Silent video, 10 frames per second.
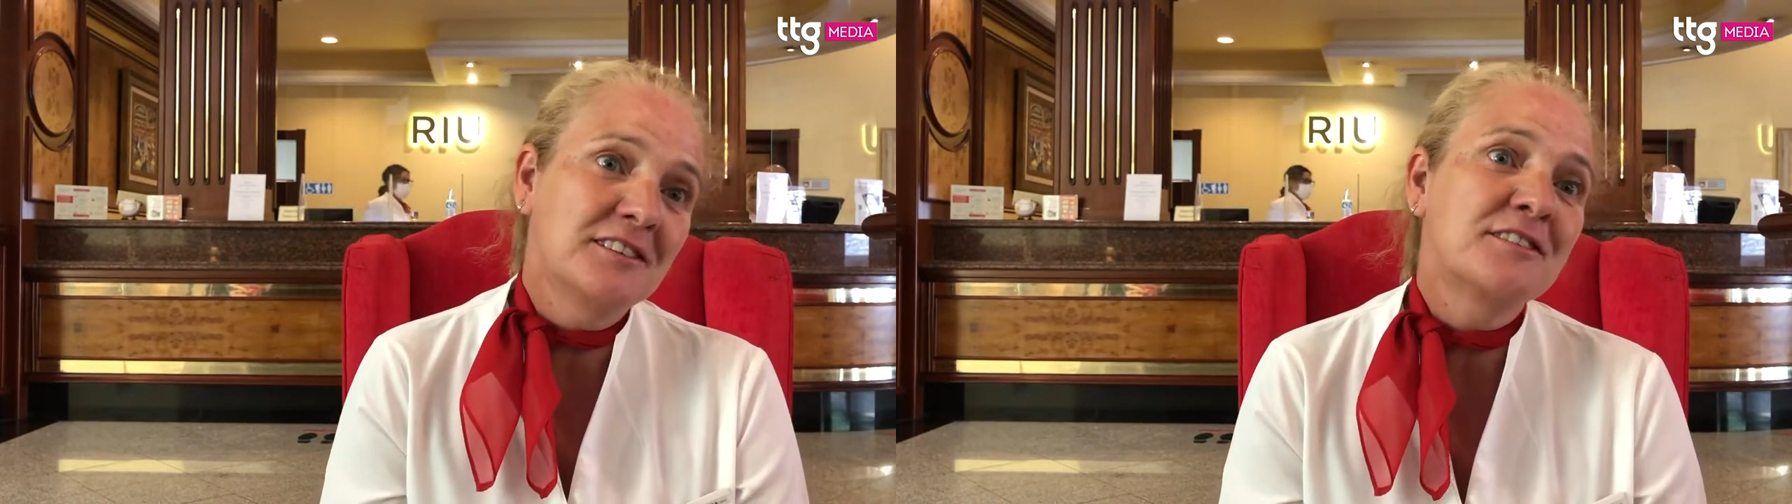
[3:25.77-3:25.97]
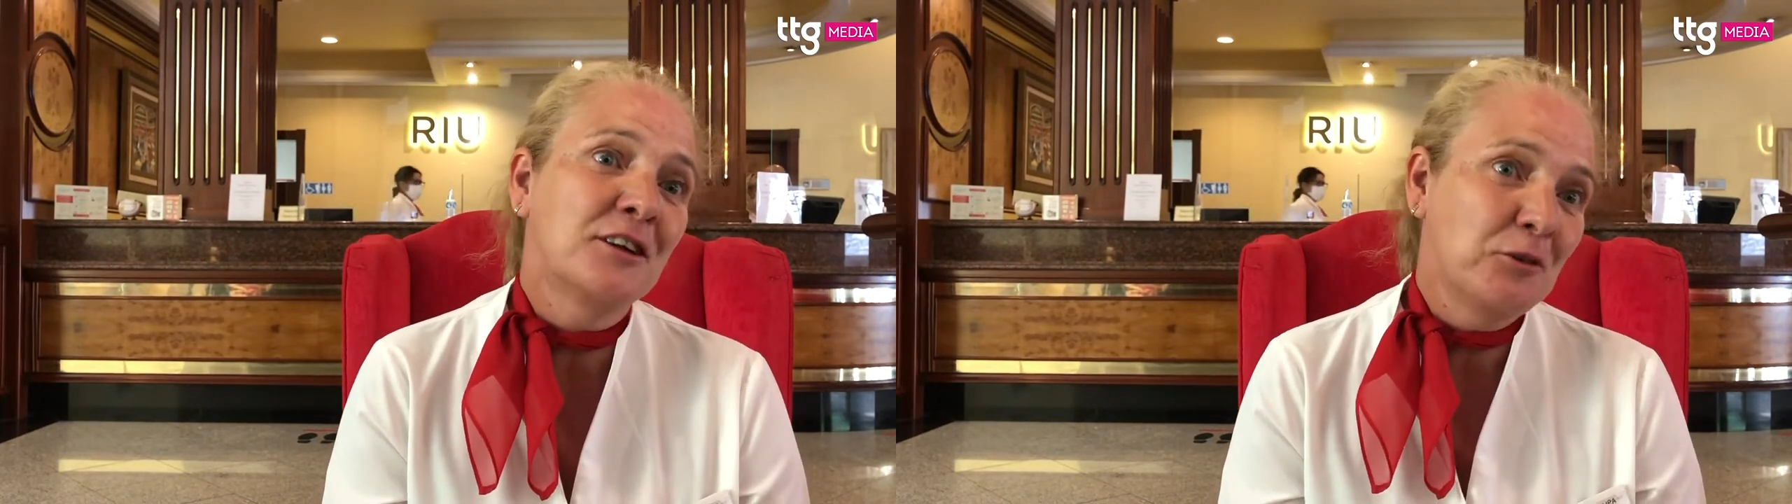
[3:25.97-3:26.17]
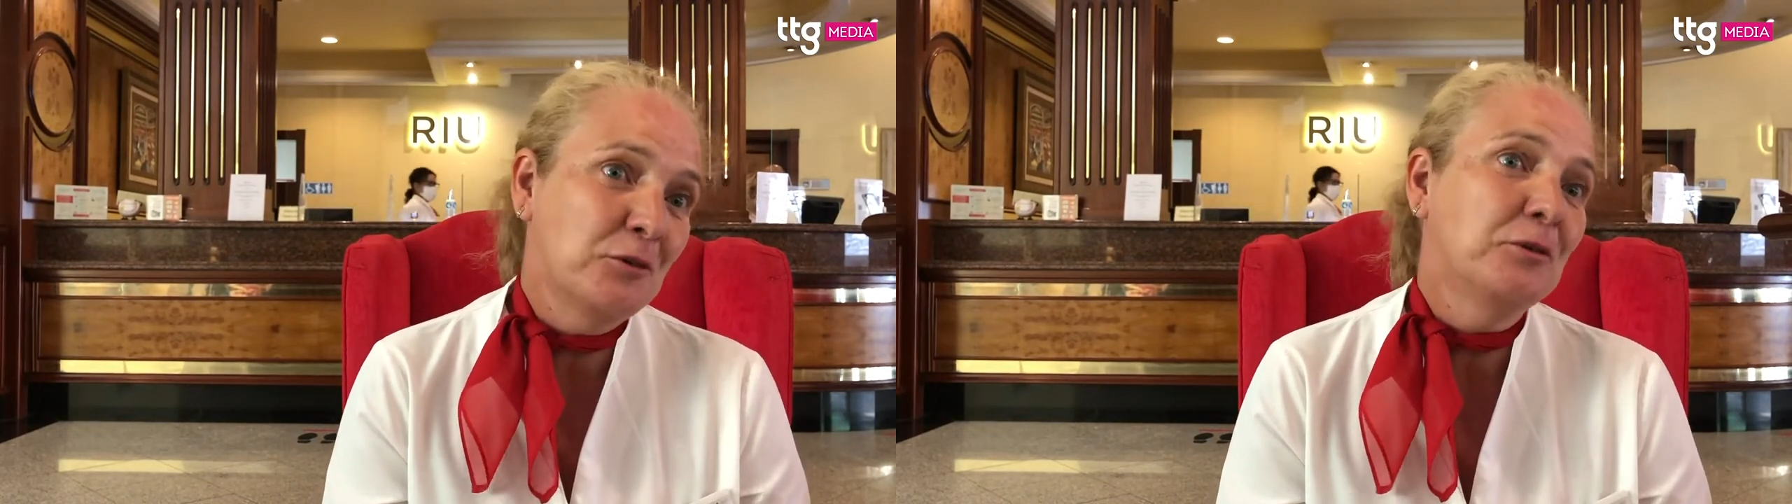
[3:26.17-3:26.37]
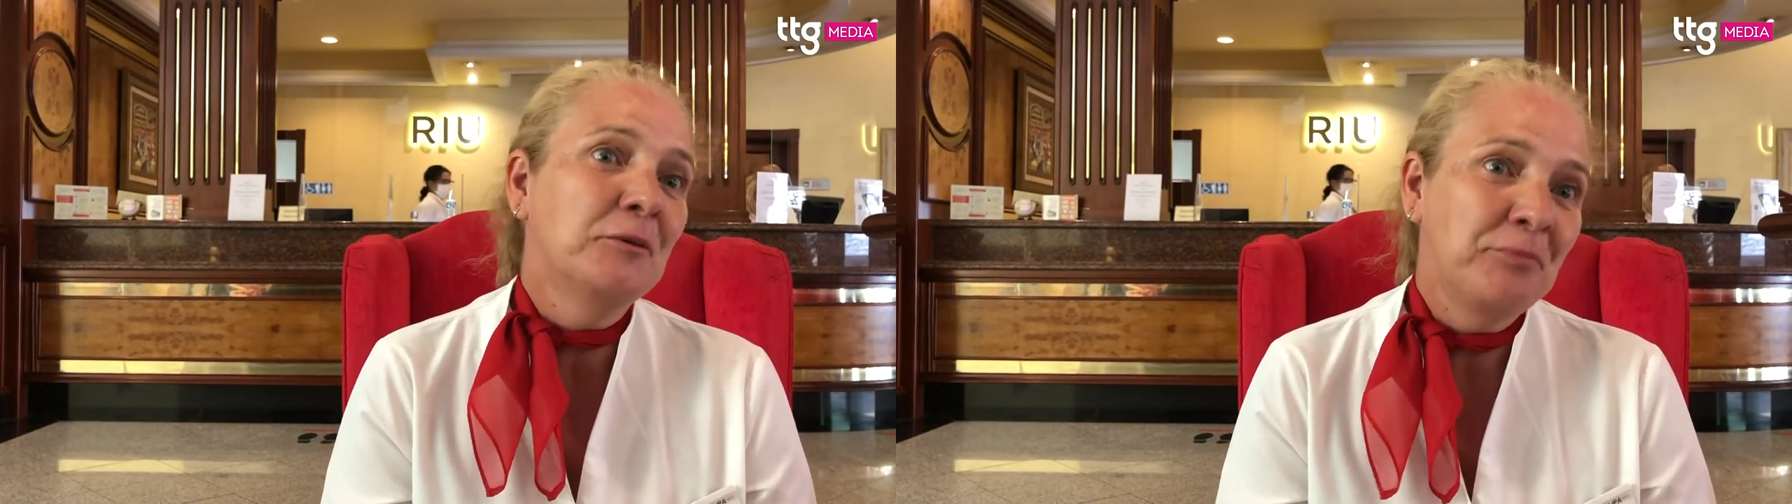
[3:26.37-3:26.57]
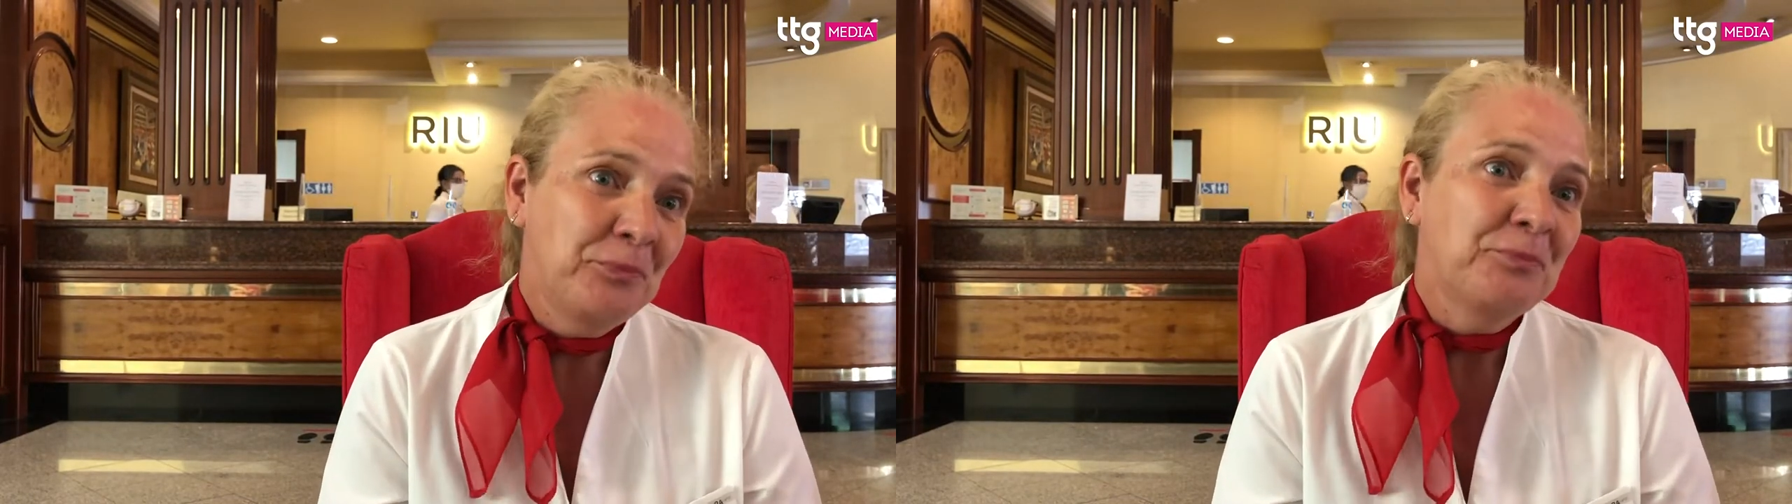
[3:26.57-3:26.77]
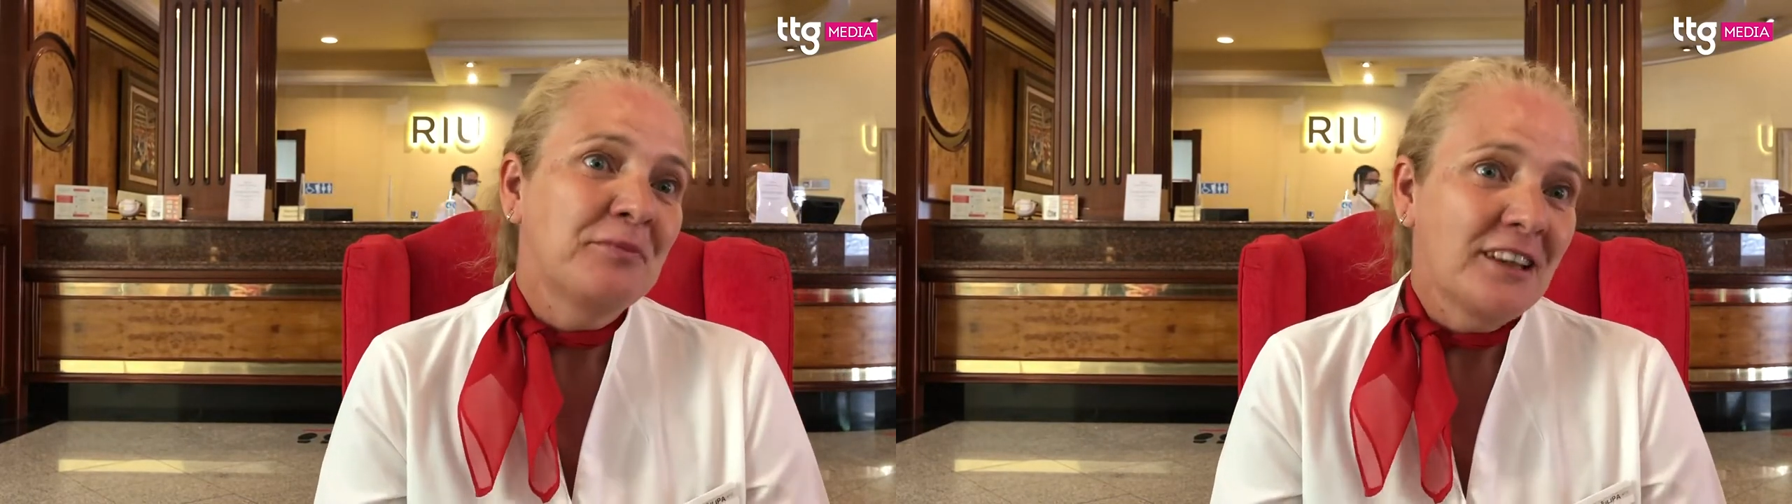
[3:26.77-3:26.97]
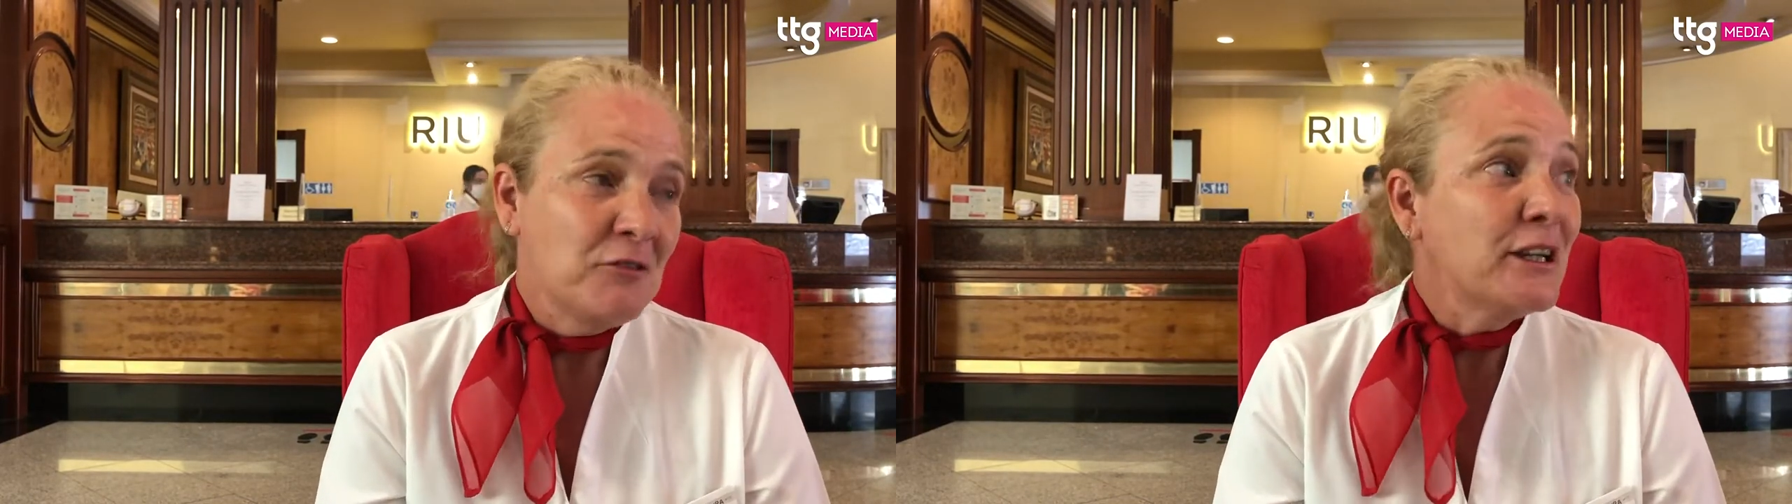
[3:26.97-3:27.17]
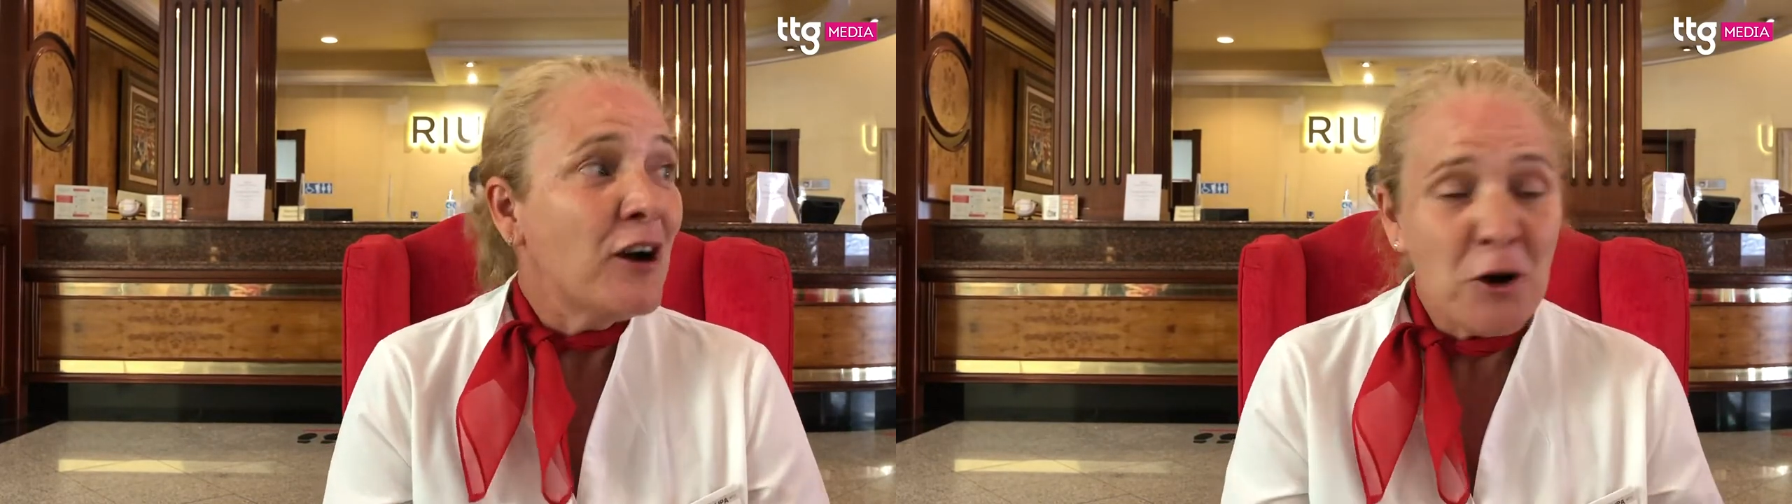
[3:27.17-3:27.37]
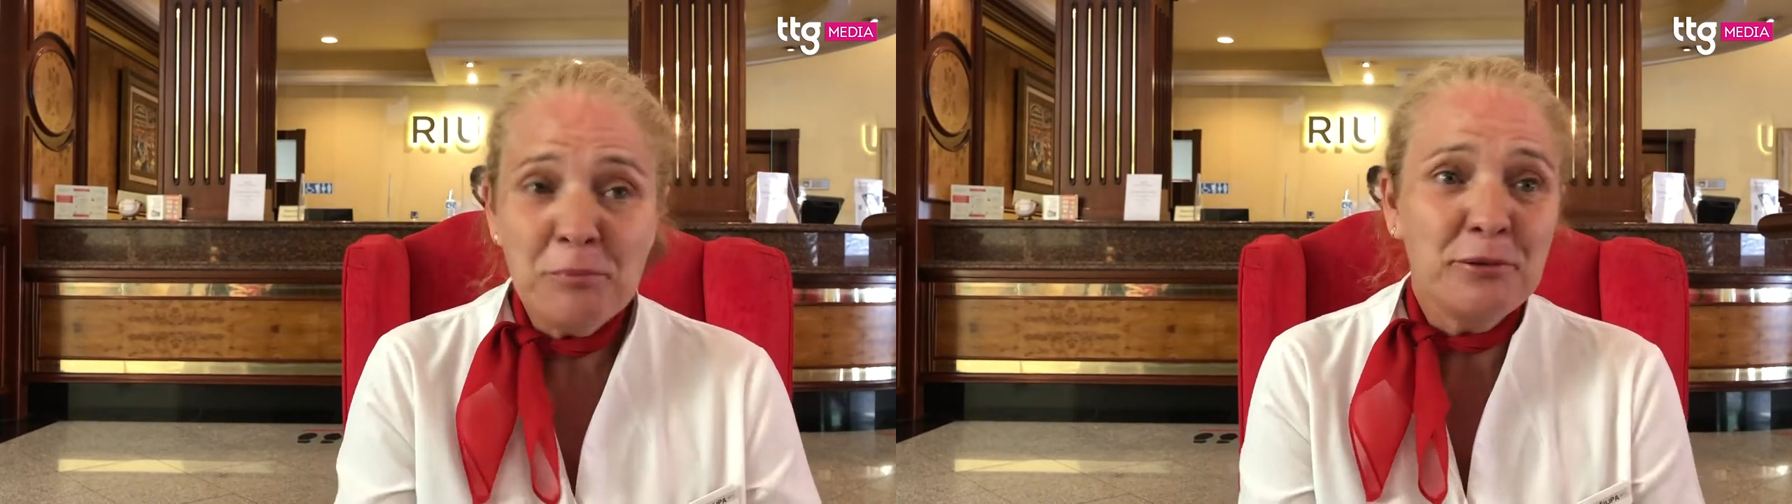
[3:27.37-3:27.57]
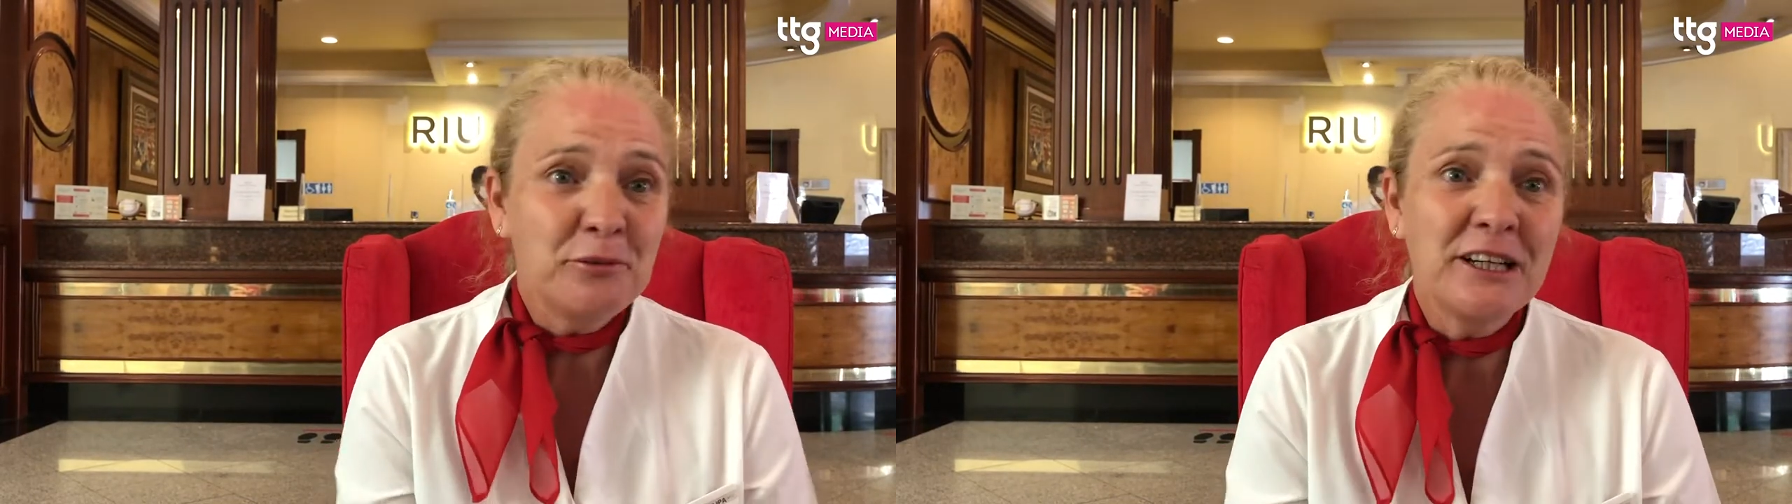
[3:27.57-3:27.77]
So we hope